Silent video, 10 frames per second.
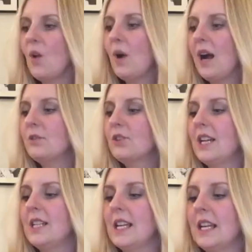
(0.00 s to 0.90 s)
Wow,
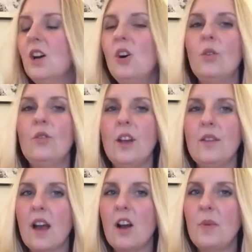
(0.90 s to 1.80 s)
Tracy. Although
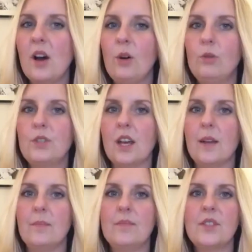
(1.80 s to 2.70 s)
they are a bit
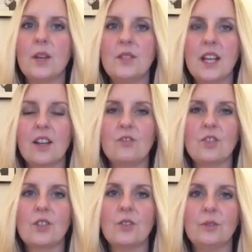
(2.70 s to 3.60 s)
older, so secondary
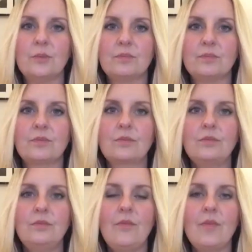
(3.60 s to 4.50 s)
school.
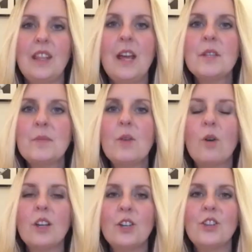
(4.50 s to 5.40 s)
That must be
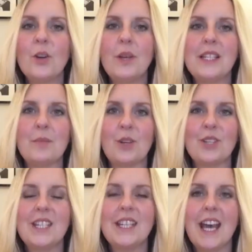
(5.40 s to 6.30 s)
quite good though, is it?
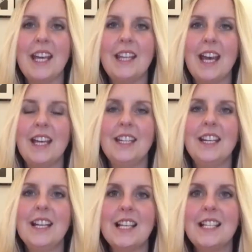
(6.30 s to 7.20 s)
Because do they then
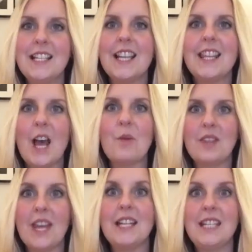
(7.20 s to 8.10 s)
sit there
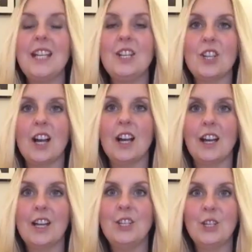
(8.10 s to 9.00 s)
with their teacher
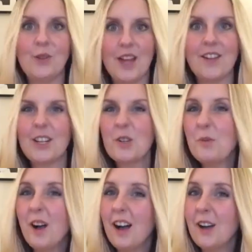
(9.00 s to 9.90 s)
and do their actual
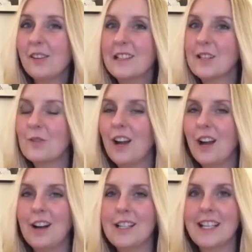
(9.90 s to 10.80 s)
work or is it quite
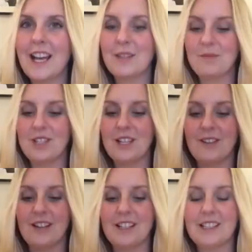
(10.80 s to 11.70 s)
hard to get them to
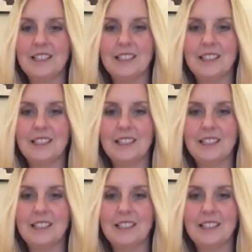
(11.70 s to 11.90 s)
do it?